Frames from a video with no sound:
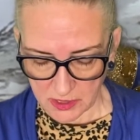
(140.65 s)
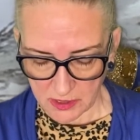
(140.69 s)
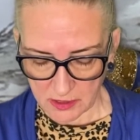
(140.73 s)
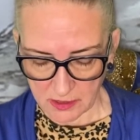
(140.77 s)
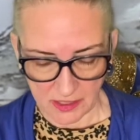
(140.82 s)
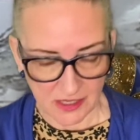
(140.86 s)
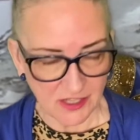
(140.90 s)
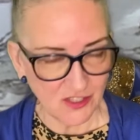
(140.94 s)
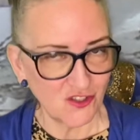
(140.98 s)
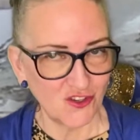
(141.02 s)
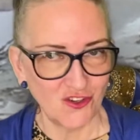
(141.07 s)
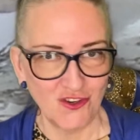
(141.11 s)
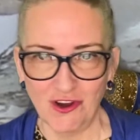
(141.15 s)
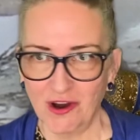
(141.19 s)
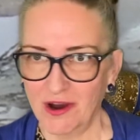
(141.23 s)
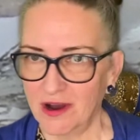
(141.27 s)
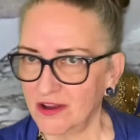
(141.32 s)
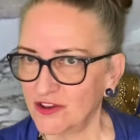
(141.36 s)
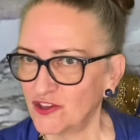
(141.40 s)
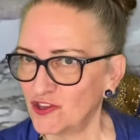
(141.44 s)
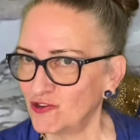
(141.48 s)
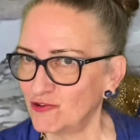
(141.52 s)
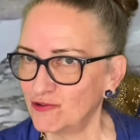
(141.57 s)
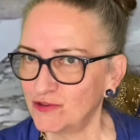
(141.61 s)
is
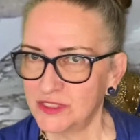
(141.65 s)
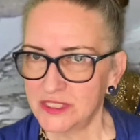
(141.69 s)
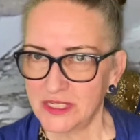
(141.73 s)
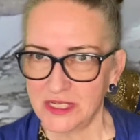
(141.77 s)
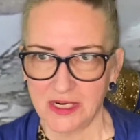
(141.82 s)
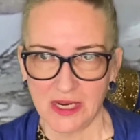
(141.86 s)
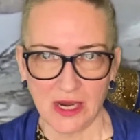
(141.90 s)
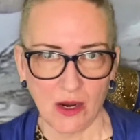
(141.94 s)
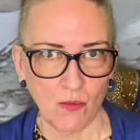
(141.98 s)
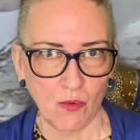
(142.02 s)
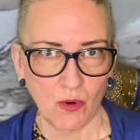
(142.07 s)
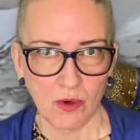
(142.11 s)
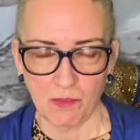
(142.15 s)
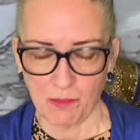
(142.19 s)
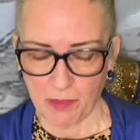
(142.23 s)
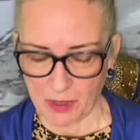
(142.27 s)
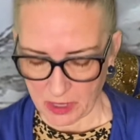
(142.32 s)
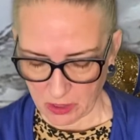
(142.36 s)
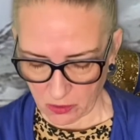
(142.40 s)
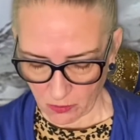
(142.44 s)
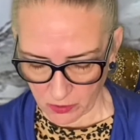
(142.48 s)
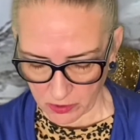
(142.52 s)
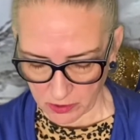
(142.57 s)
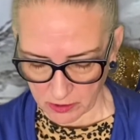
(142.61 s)
not using our
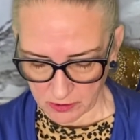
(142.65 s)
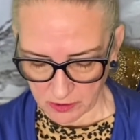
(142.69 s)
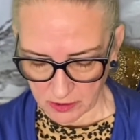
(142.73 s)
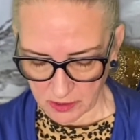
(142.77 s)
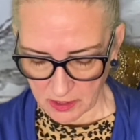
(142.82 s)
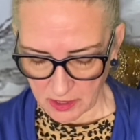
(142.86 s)
power.